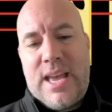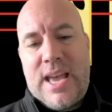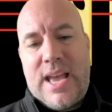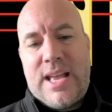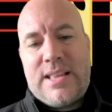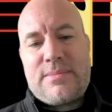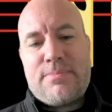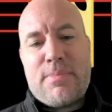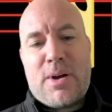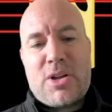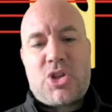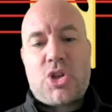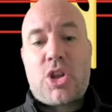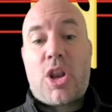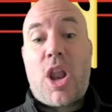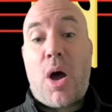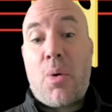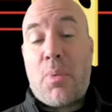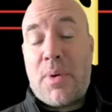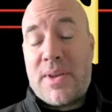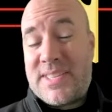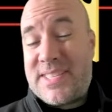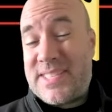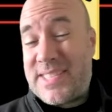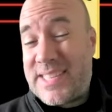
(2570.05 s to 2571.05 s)
It's much
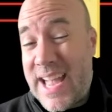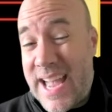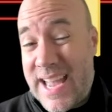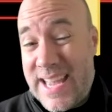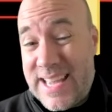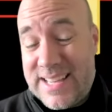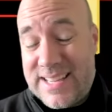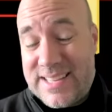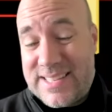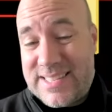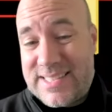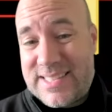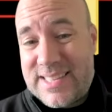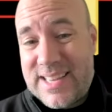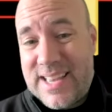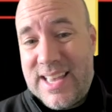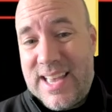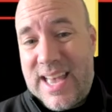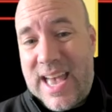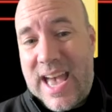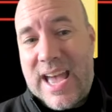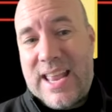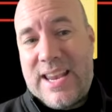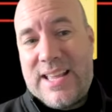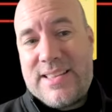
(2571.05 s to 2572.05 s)
lower stakes,
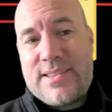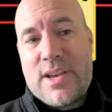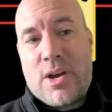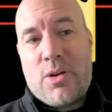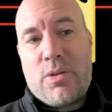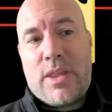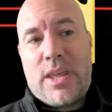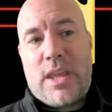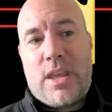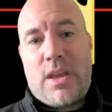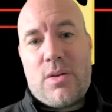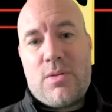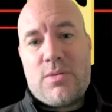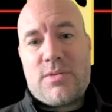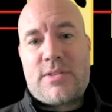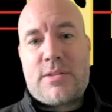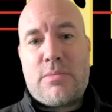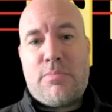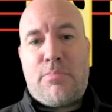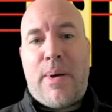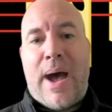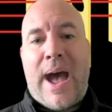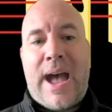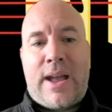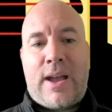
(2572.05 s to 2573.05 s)
and it's only used
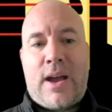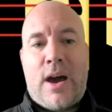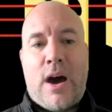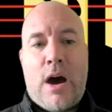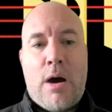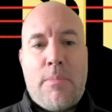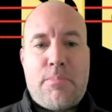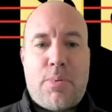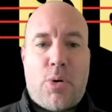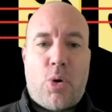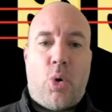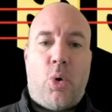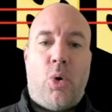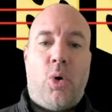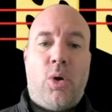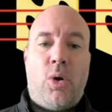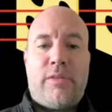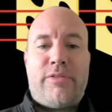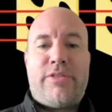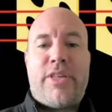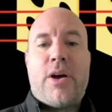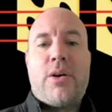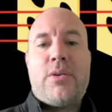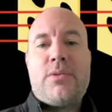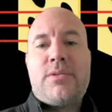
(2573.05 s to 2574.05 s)
to back up all
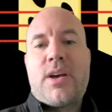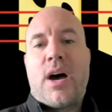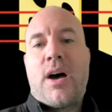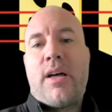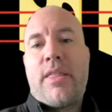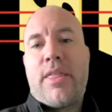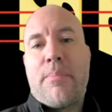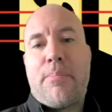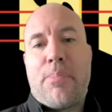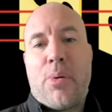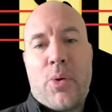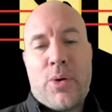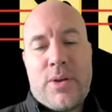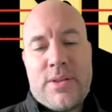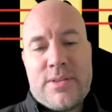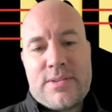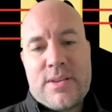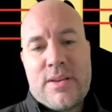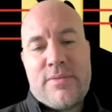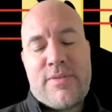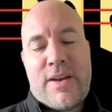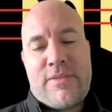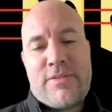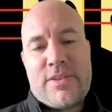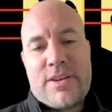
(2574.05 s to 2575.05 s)
of those other points
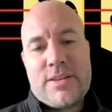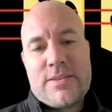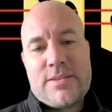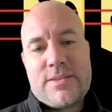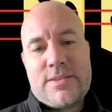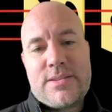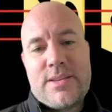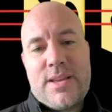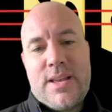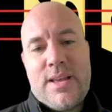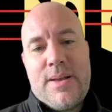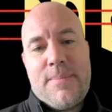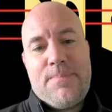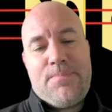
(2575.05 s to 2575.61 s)
of evidence.